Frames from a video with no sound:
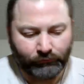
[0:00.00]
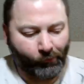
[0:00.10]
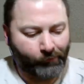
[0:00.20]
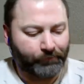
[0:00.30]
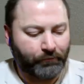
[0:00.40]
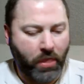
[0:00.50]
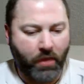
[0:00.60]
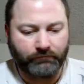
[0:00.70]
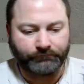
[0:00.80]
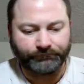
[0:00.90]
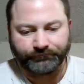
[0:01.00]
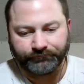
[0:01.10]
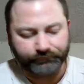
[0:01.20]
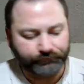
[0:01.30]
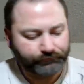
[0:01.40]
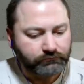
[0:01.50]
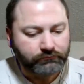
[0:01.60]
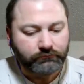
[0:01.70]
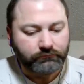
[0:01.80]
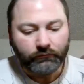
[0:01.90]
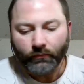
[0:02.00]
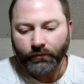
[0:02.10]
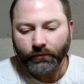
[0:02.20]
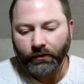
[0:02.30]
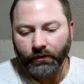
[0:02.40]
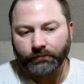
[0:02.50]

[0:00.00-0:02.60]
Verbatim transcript: io slash about slash disclosure.